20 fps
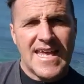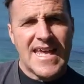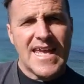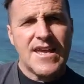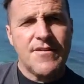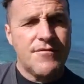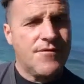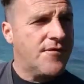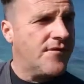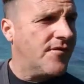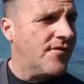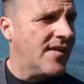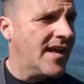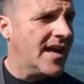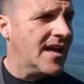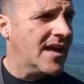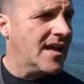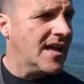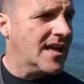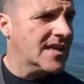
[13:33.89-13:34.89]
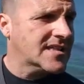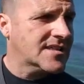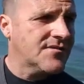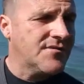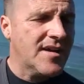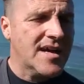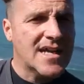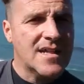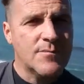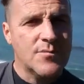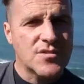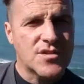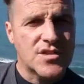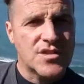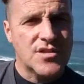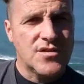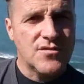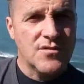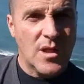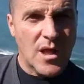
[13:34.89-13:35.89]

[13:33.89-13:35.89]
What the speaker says: If it's available to you